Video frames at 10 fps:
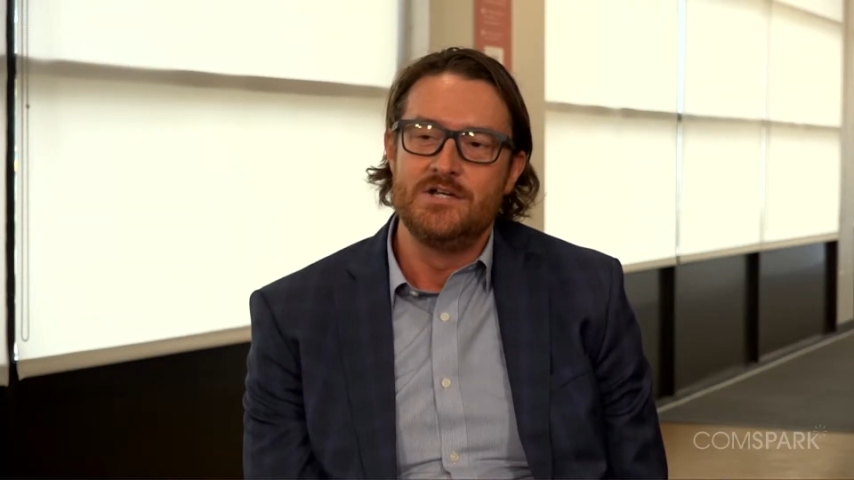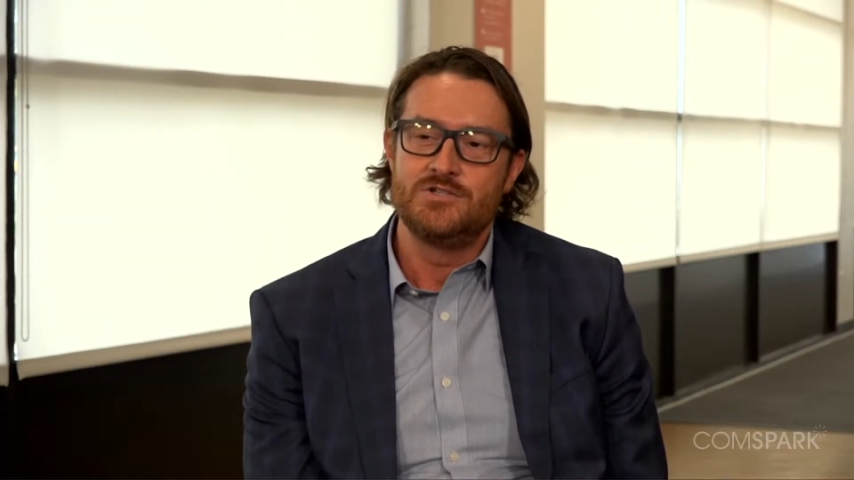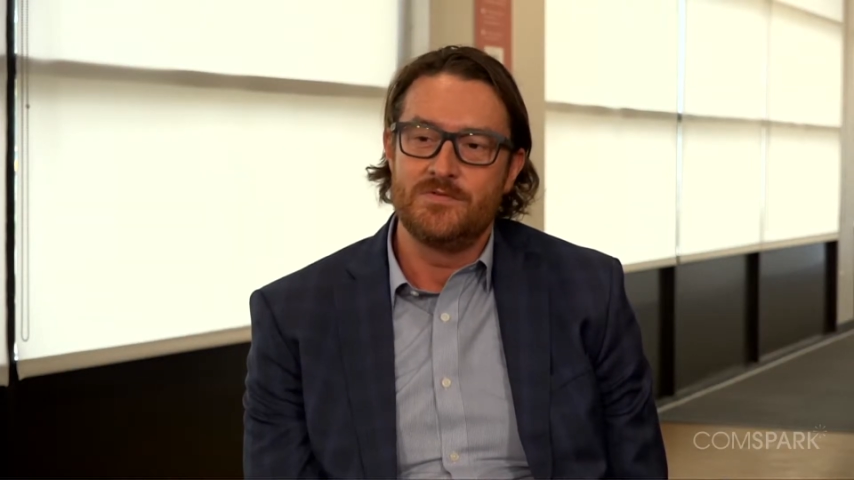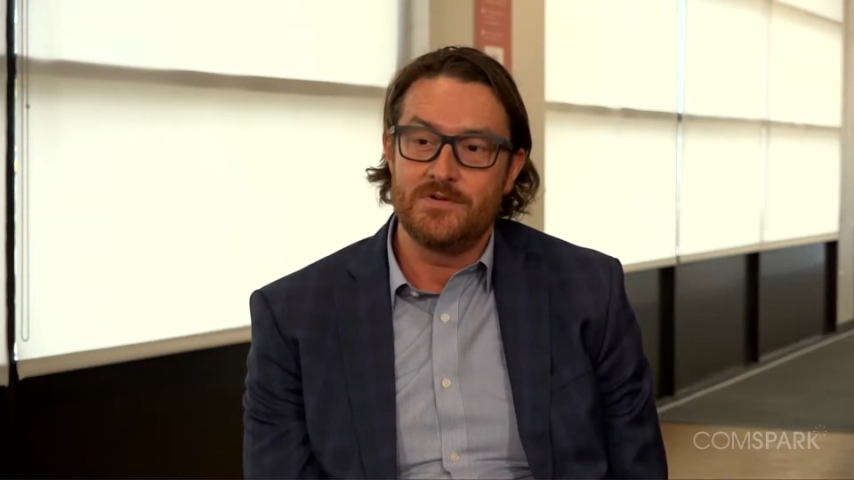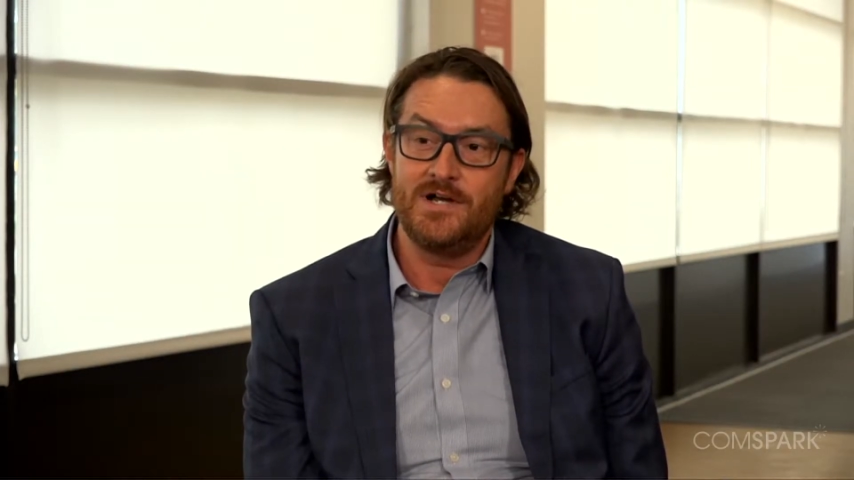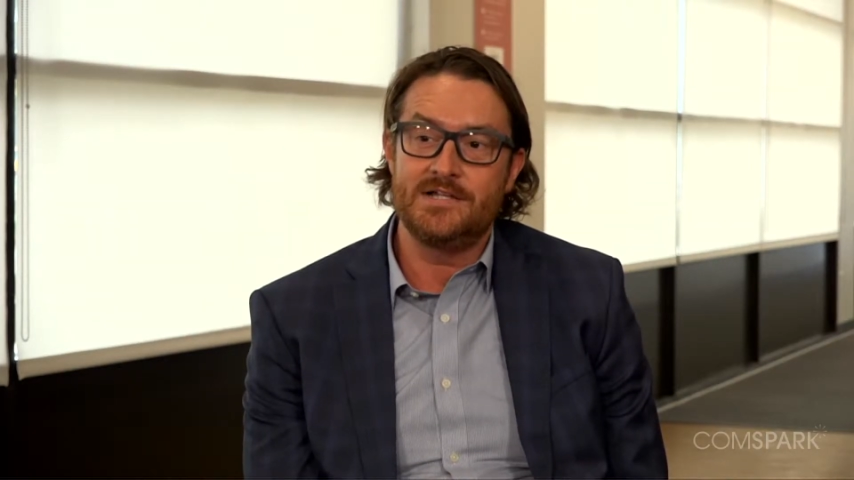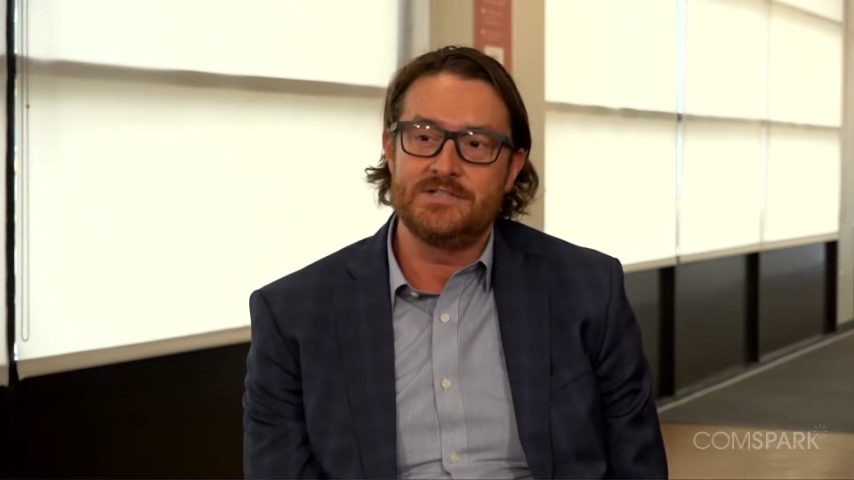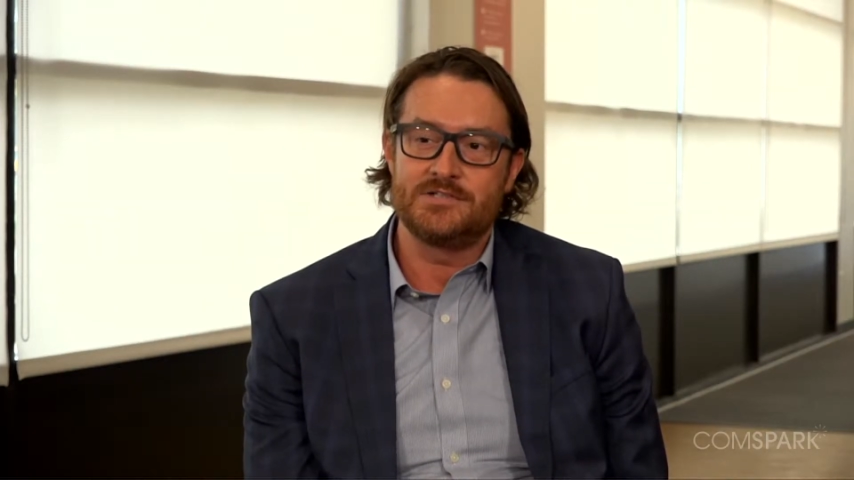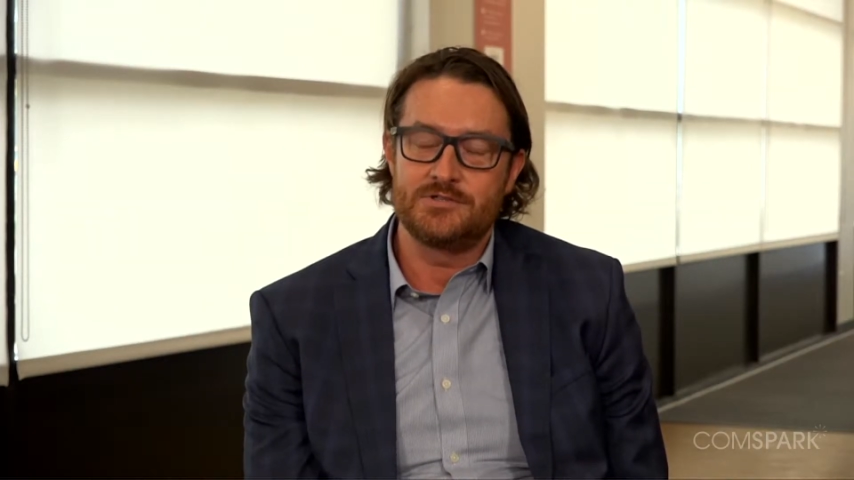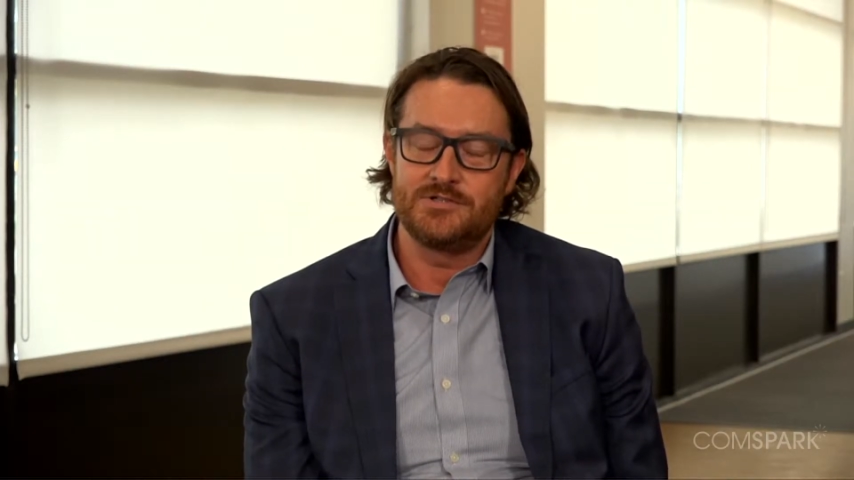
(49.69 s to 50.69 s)
So for us,
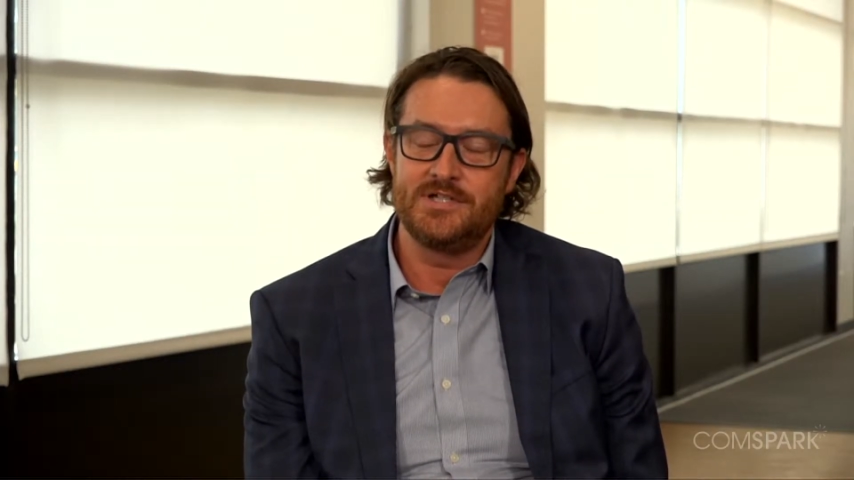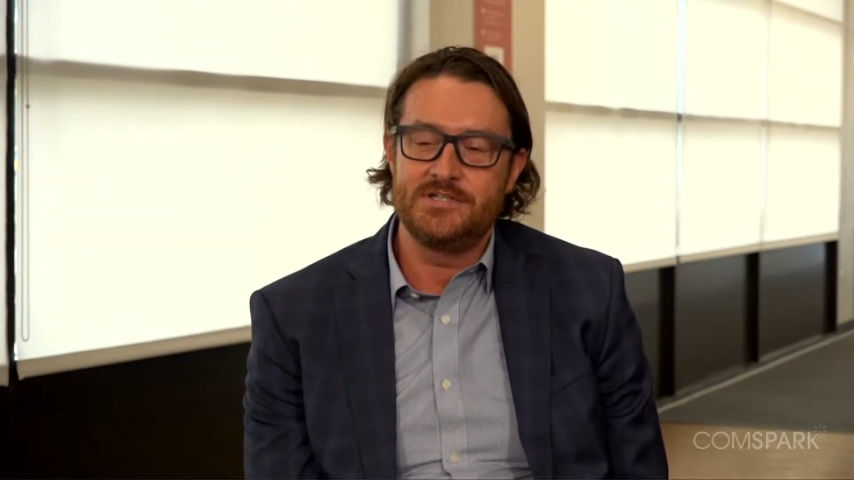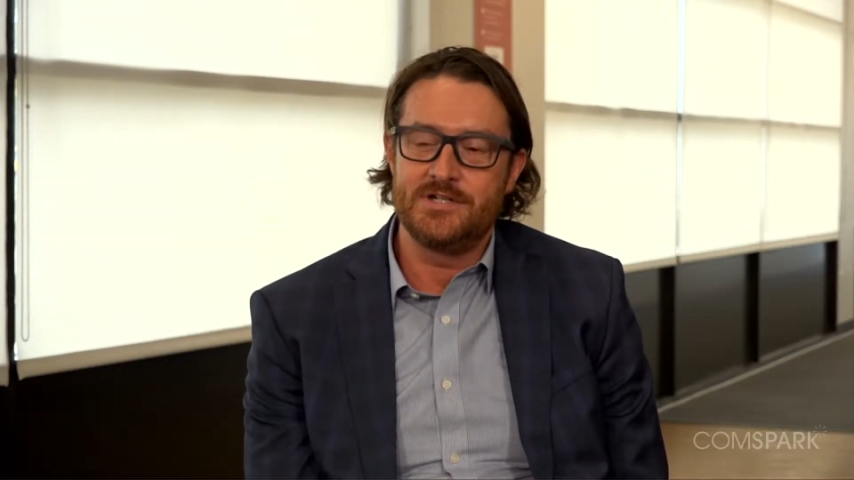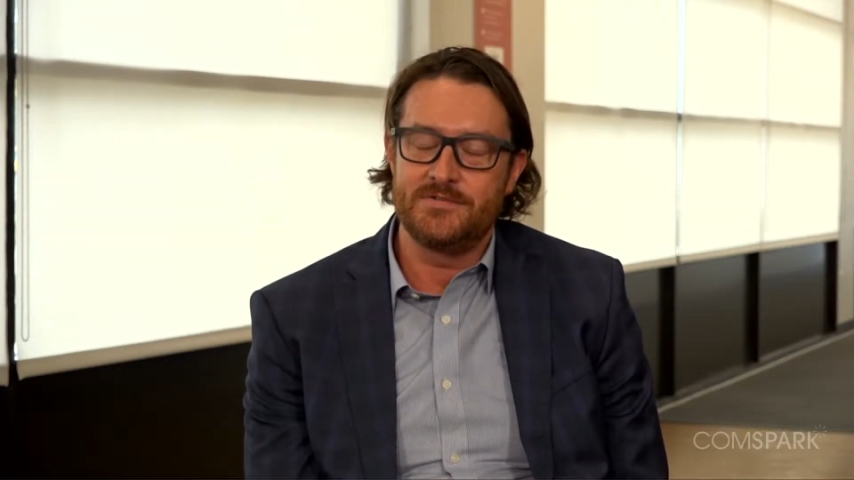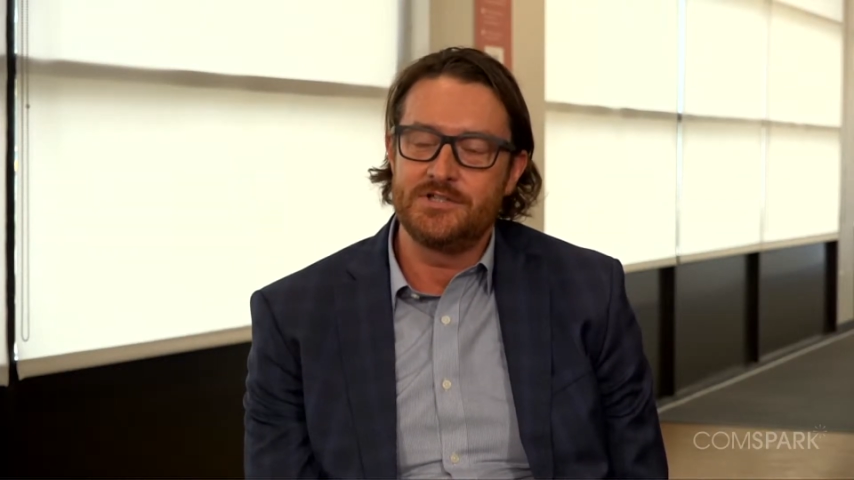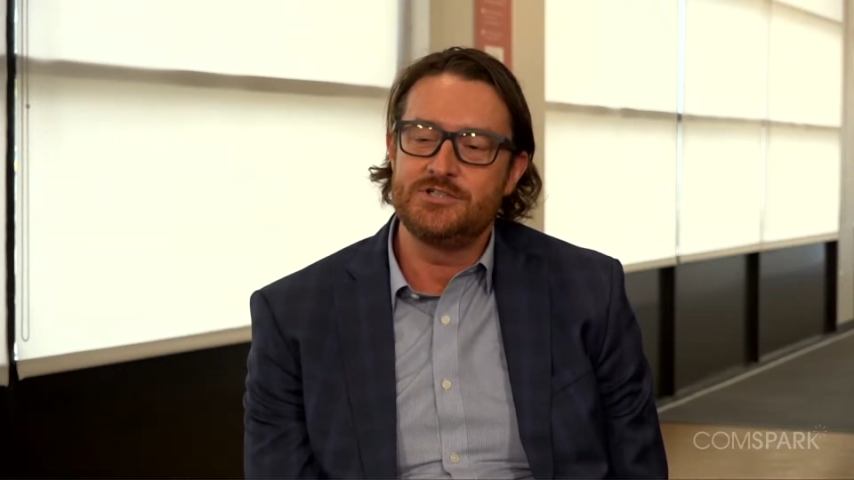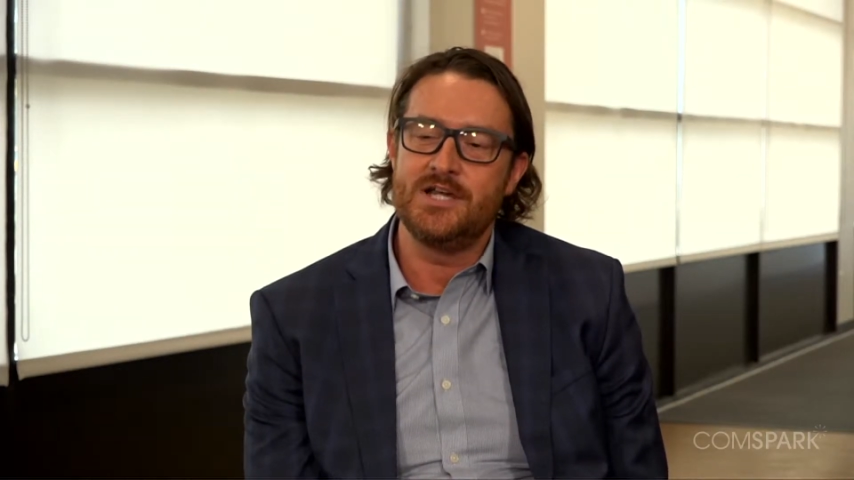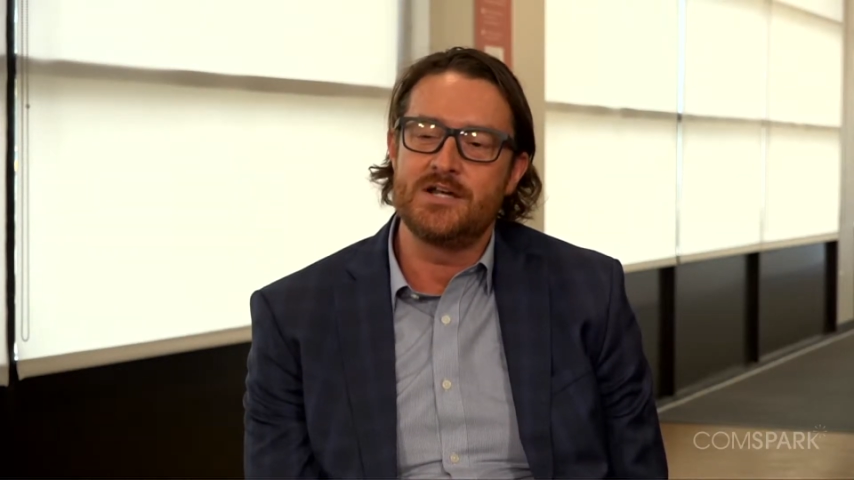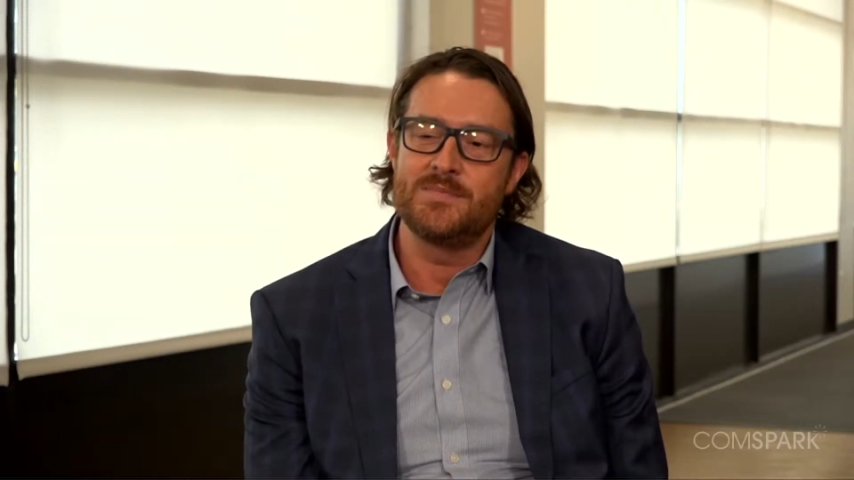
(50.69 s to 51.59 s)
it's a strategic differentiator